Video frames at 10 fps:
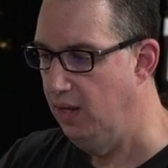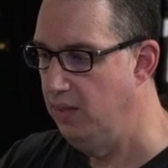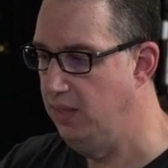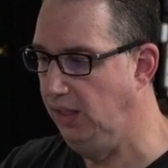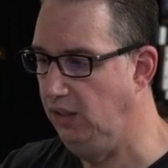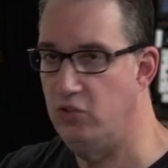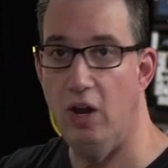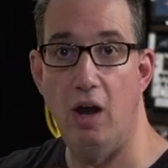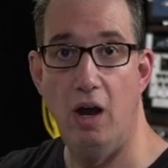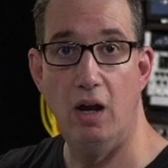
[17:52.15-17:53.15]
these
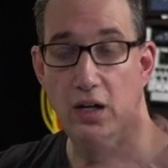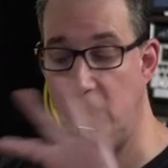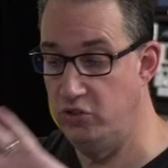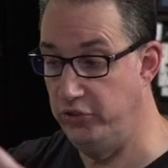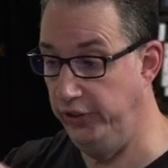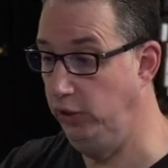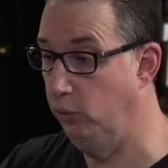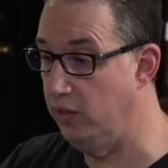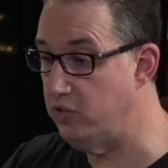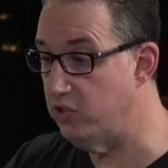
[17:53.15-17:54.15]
are
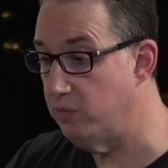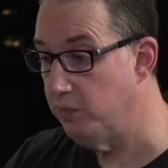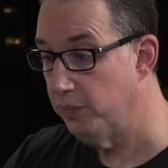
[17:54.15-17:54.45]
continuous,